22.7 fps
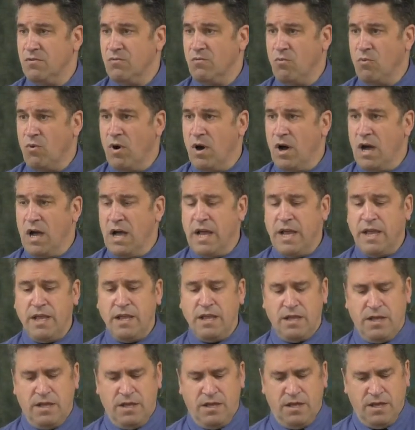Why?
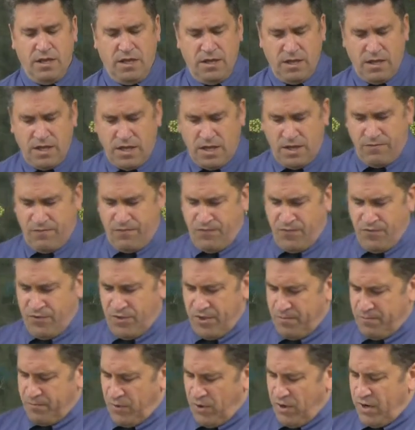For
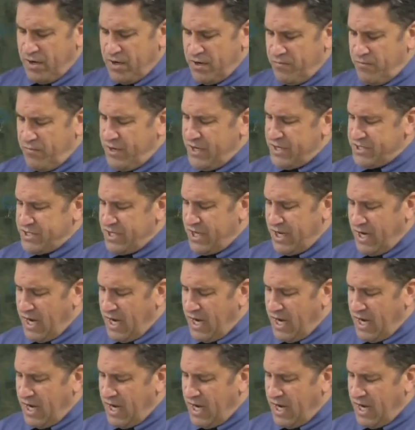the bottom reason